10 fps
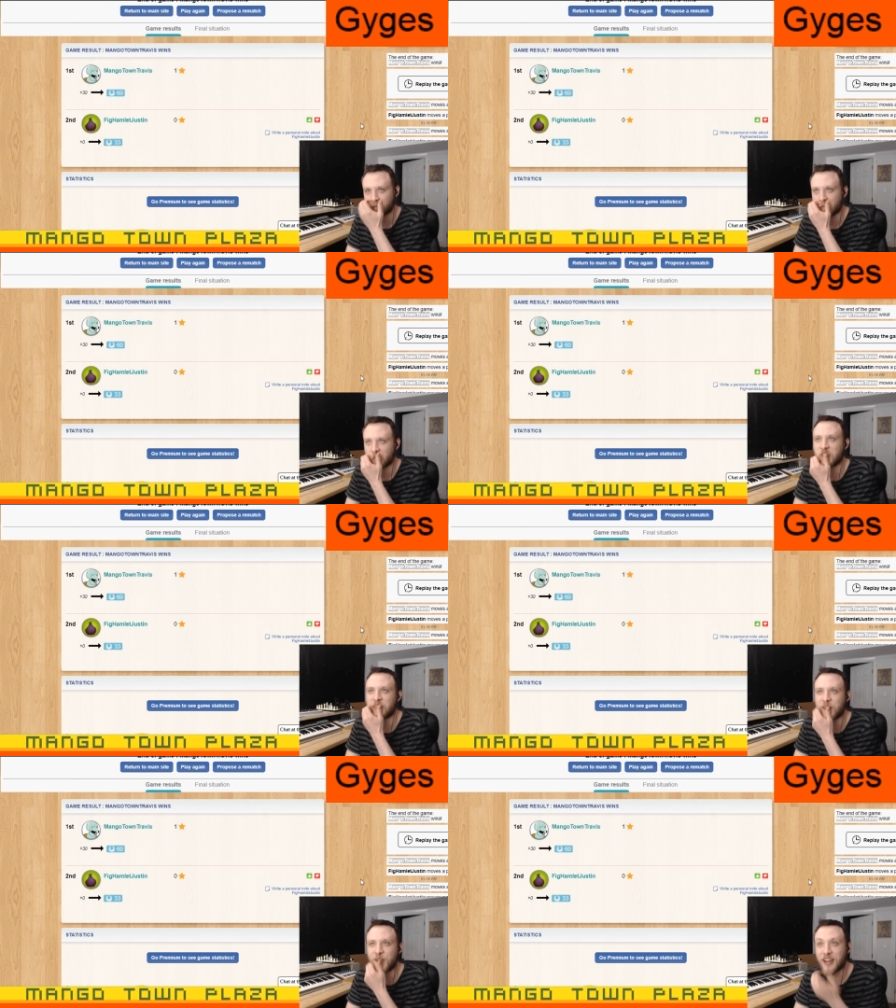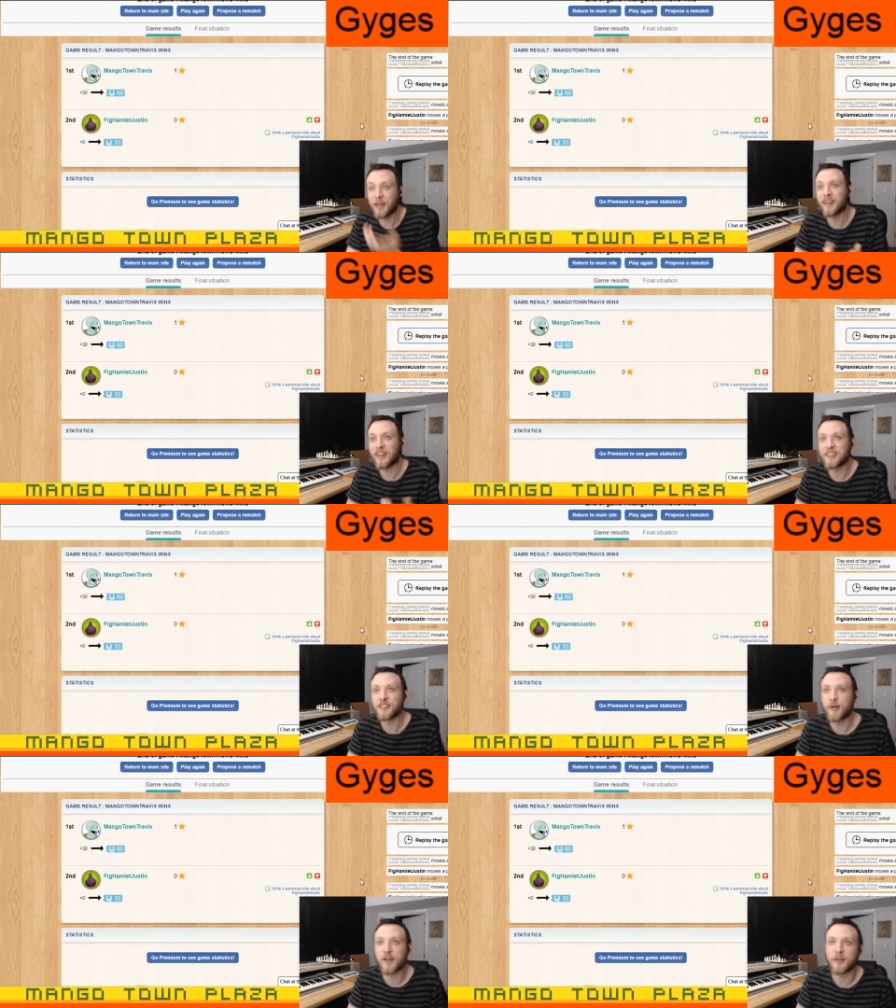Yeah, I mean, I
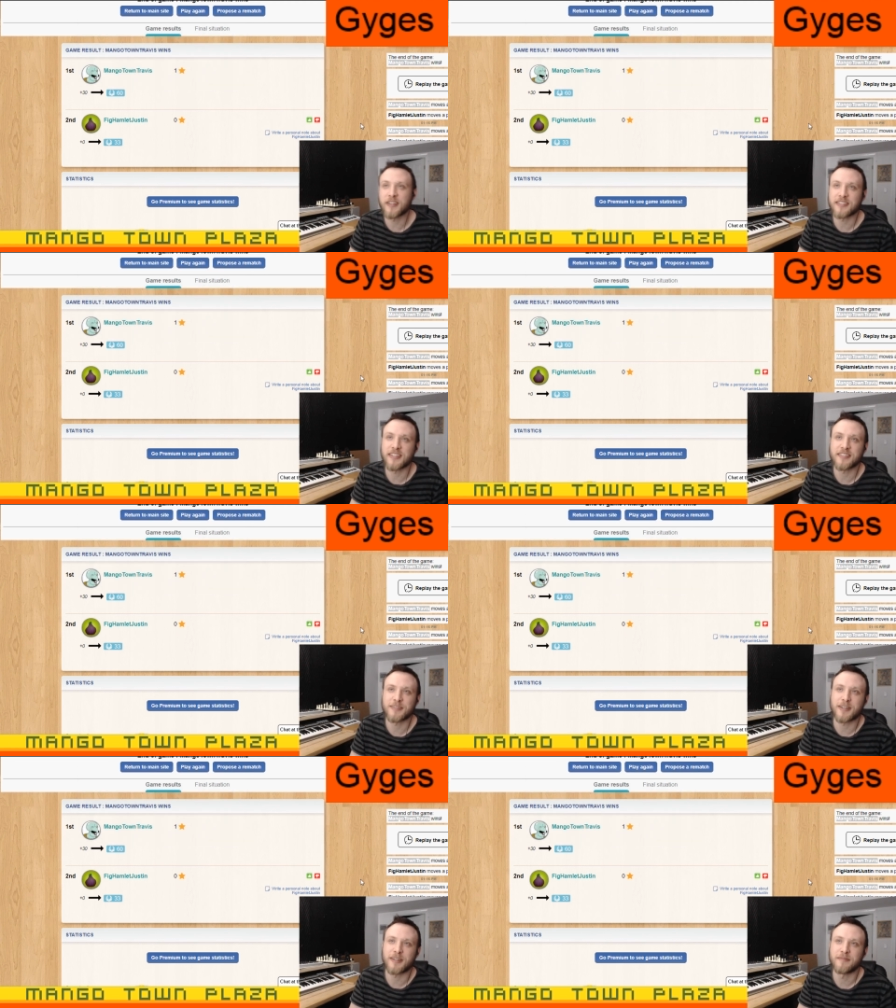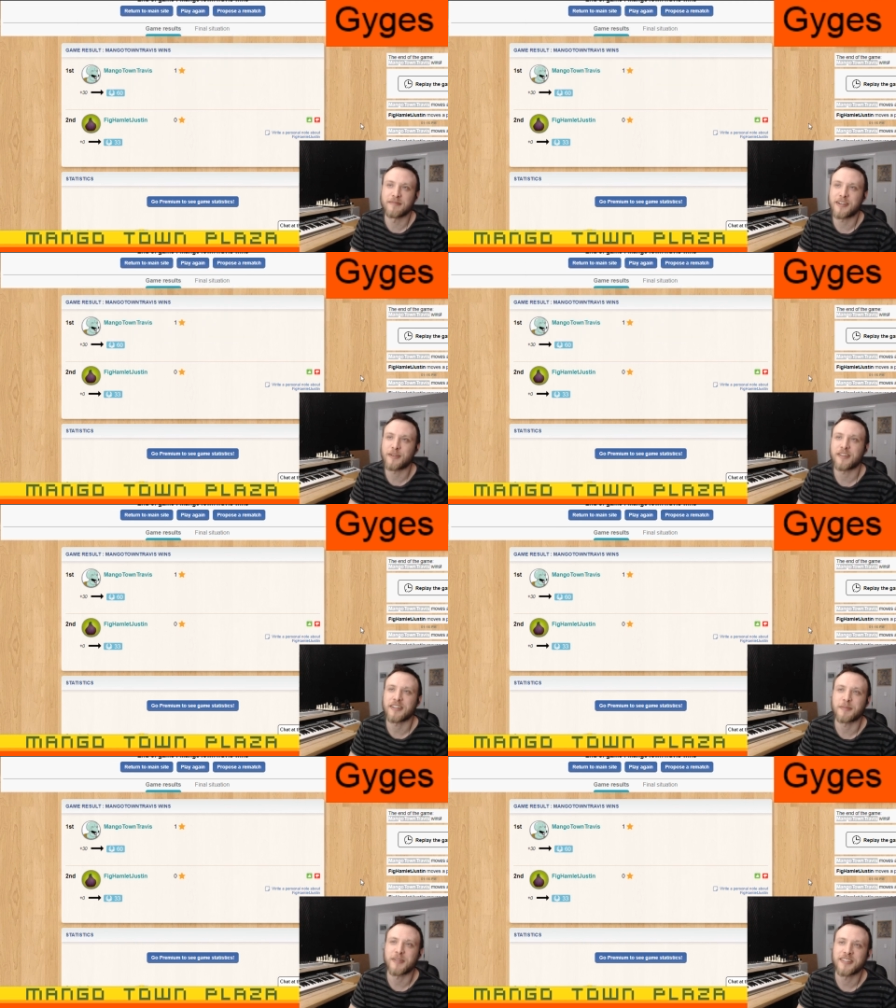do want to play this again sometime. I would
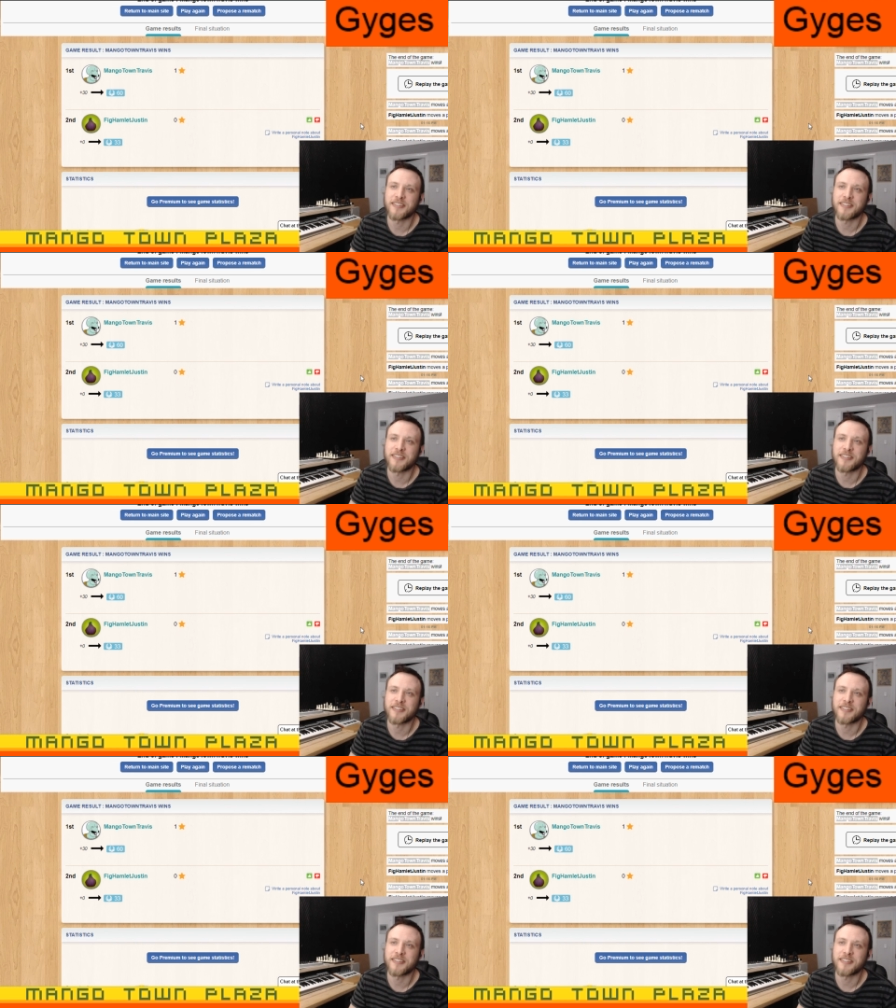like to play it.